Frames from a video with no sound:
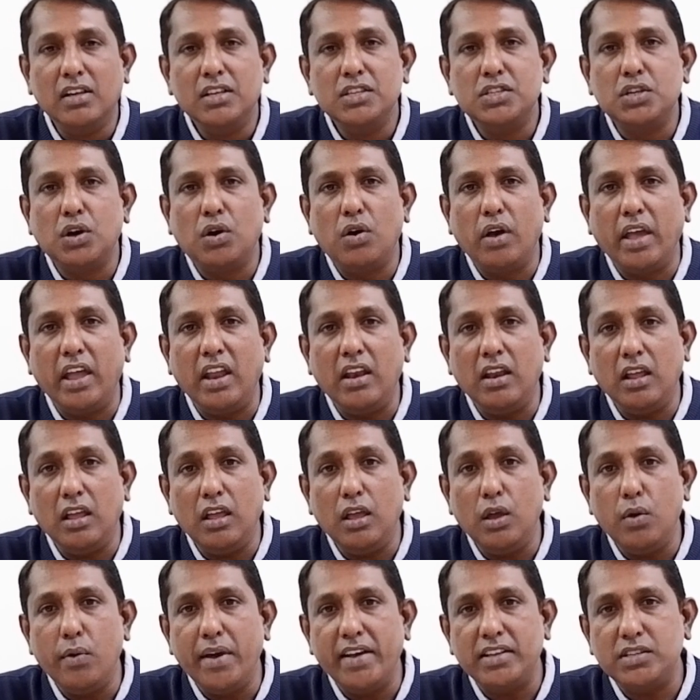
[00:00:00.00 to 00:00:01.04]
So
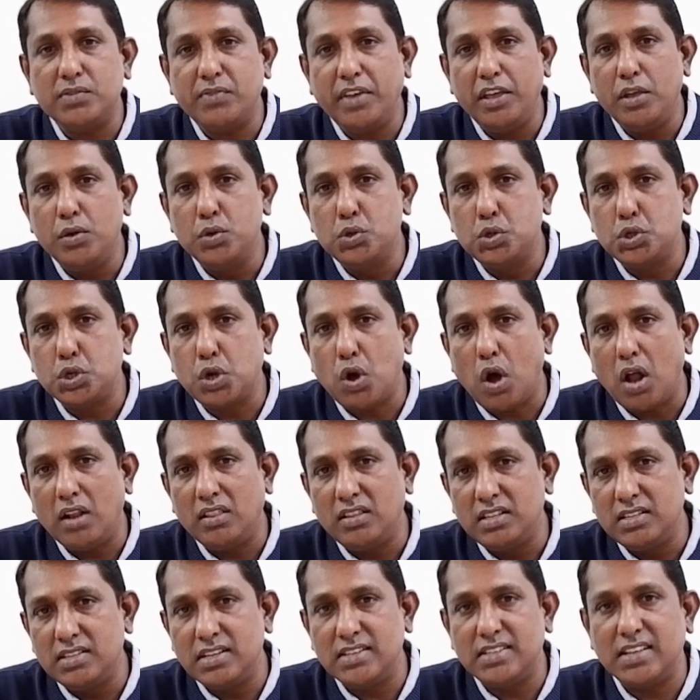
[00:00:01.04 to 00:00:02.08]
in UX, we used to call
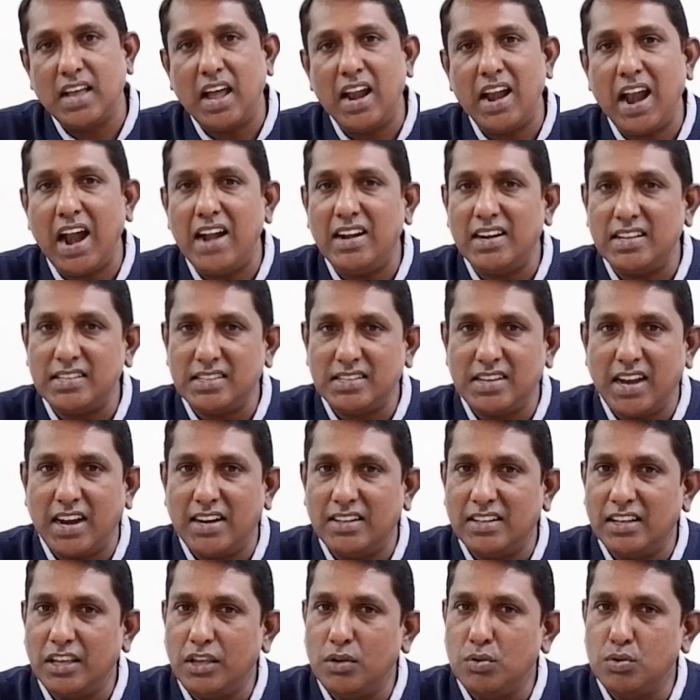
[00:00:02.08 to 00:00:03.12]
this as an
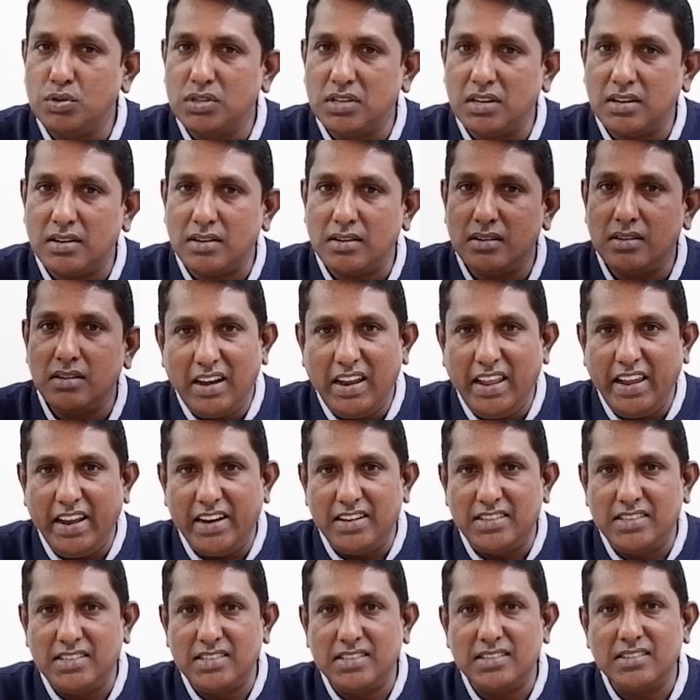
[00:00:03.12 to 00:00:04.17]
understand the user
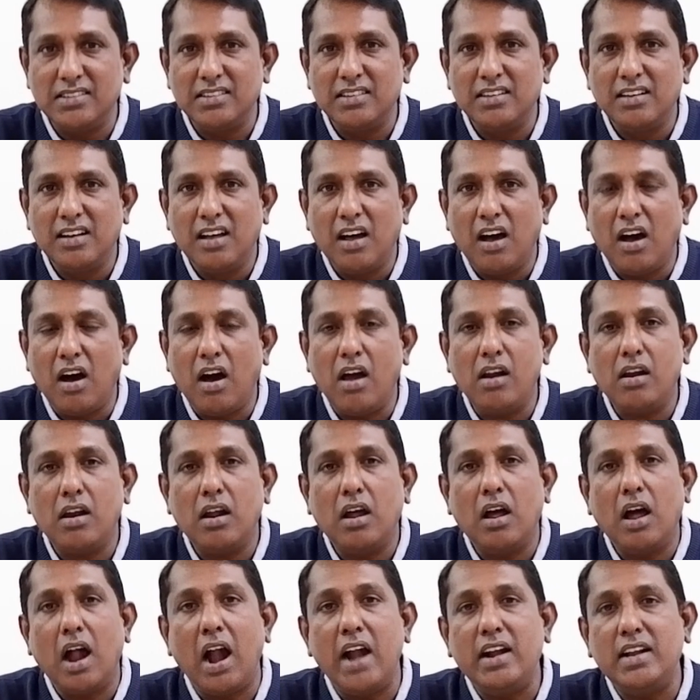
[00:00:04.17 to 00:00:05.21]
needs
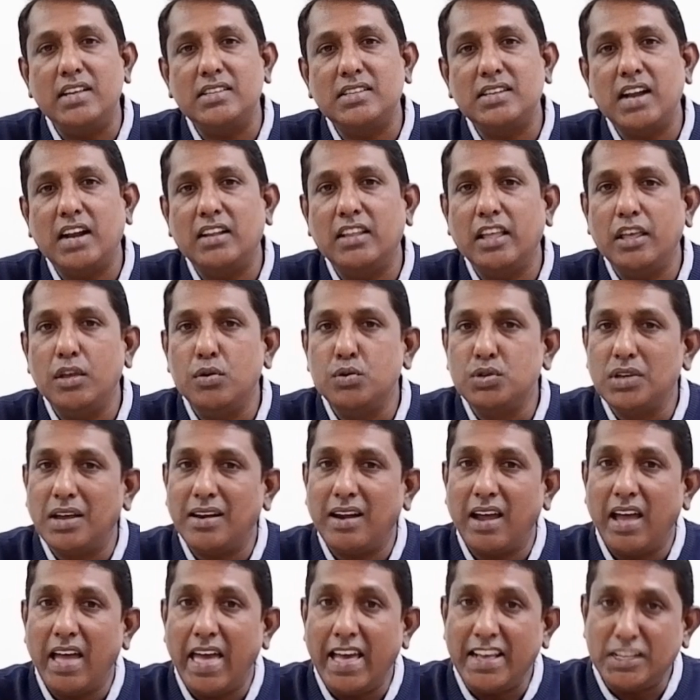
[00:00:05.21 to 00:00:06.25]
or understand the
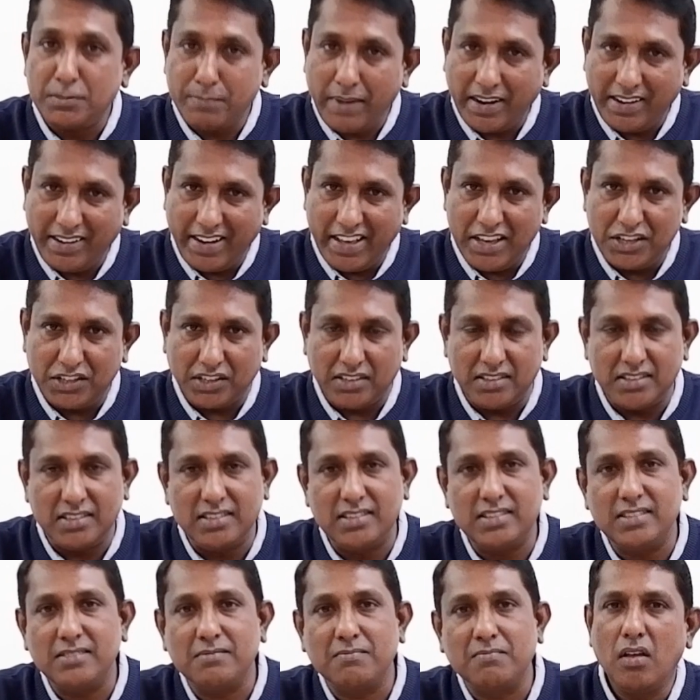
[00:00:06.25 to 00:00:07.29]
user
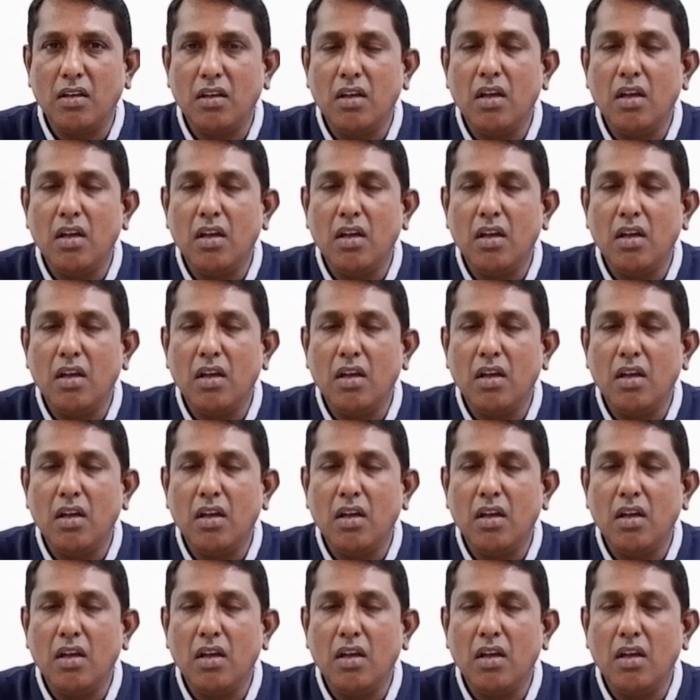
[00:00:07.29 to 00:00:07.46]
expectations.